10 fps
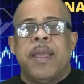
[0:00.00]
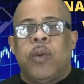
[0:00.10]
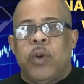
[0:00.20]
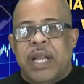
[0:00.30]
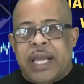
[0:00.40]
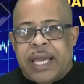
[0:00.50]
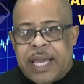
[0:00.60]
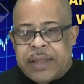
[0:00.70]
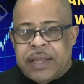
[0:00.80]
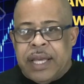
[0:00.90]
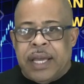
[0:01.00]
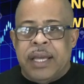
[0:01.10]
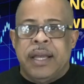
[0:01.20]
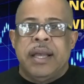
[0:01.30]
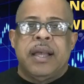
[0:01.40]
When I get
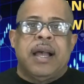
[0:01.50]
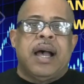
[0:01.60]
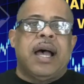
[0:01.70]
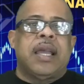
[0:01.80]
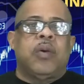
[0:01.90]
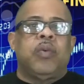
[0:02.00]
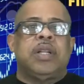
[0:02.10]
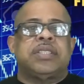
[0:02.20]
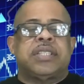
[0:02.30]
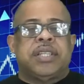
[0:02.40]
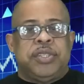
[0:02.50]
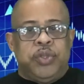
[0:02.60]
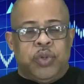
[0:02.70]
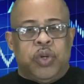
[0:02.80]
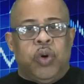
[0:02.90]
there, I will set a
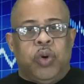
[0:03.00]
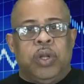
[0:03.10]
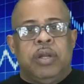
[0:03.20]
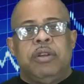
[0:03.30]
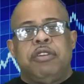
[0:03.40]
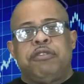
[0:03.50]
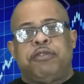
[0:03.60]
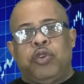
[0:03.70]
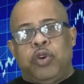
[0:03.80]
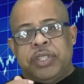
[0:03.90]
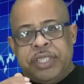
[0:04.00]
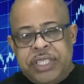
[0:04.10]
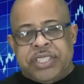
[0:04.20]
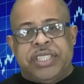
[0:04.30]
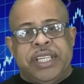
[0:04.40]
new goal for
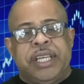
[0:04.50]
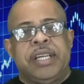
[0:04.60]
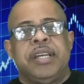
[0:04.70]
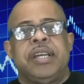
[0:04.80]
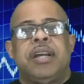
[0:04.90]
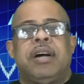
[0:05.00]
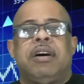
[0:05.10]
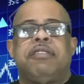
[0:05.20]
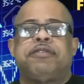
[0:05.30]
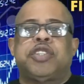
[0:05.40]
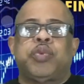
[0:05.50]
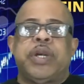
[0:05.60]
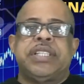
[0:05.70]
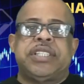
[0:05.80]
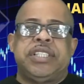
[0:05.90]
this year of
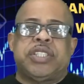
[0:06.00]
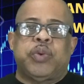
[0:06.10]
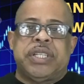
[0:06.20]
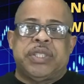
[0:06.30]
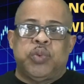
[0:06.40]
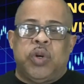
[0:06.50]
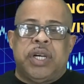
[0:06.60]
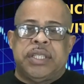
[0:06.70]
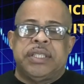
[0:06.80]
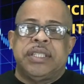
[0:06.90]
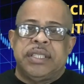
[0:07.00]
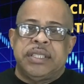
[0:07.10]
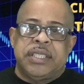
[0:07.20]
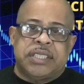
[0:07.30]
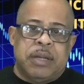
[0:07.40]
2021,
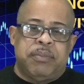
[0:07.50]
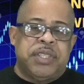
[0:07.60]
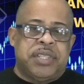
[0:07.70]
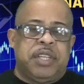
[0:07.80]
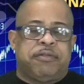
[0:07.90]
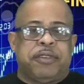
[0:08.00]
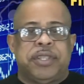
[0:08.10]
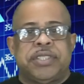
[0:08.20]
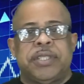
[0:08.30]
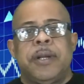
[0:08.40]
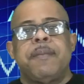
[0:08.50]
December 31st.